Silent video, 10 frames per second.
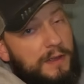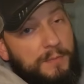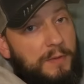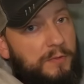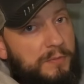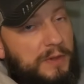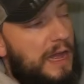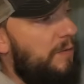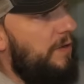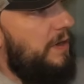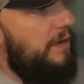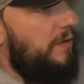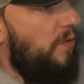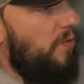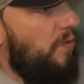maybe with plywood
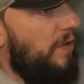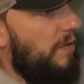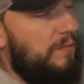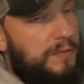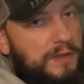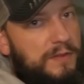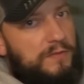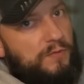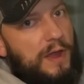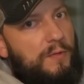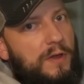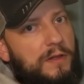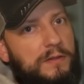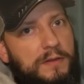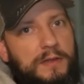or with
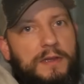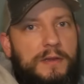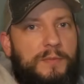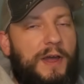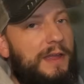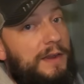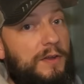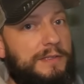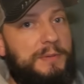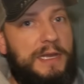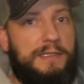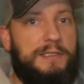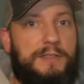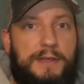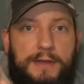drywall. But it all
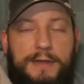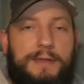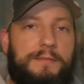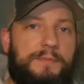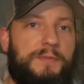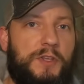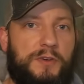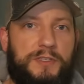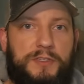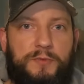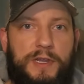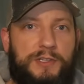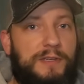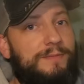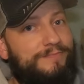depends on your
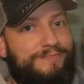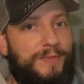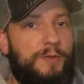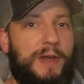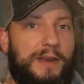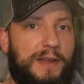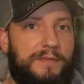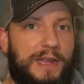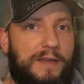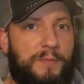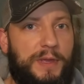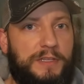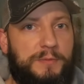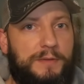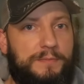situation. You might not even have a
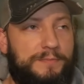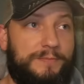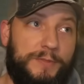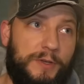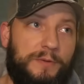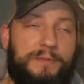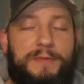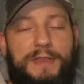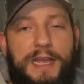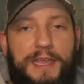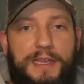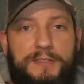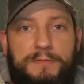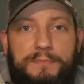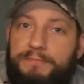basement. So in that
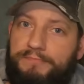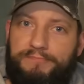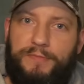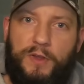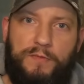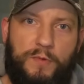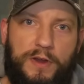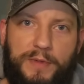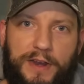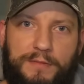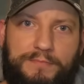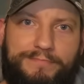case, don't even worry about it.